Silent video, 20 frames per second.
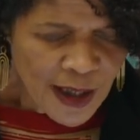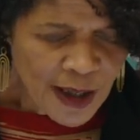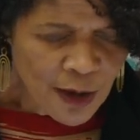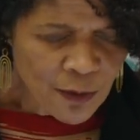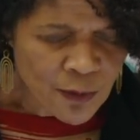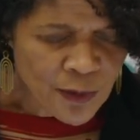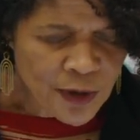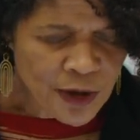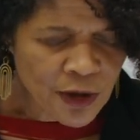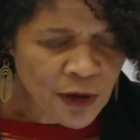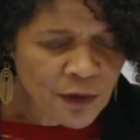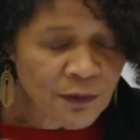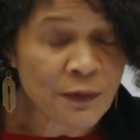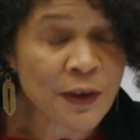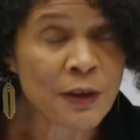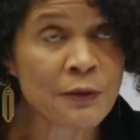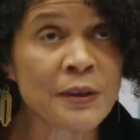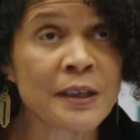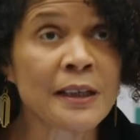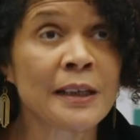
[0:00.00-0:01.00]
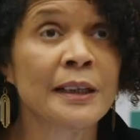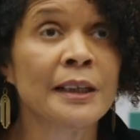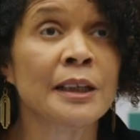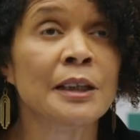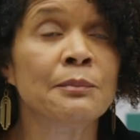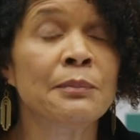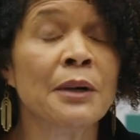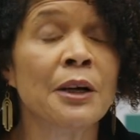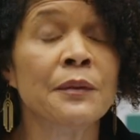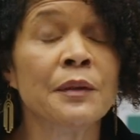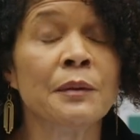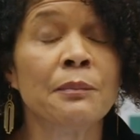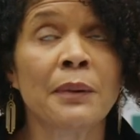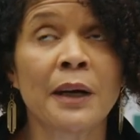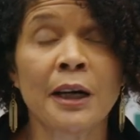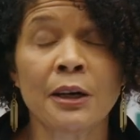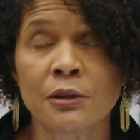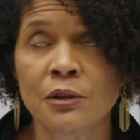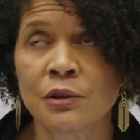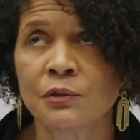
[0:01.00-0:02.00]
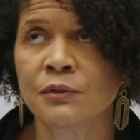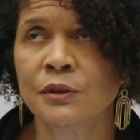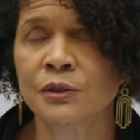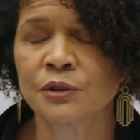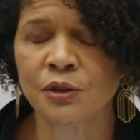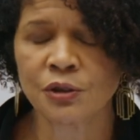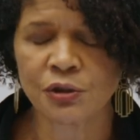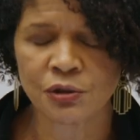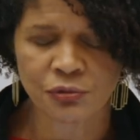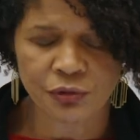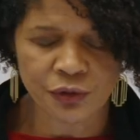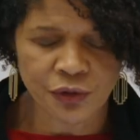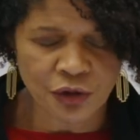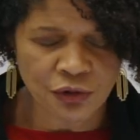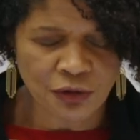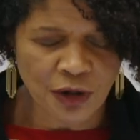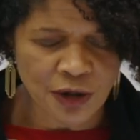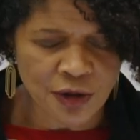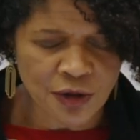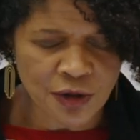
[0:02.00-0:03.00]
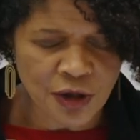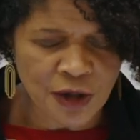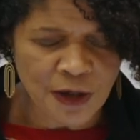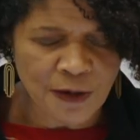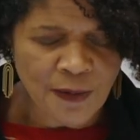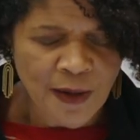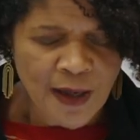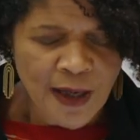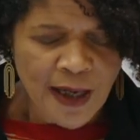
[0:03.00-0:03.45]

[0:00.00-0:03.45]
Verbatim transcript: We are very clear about the power of industrial strategy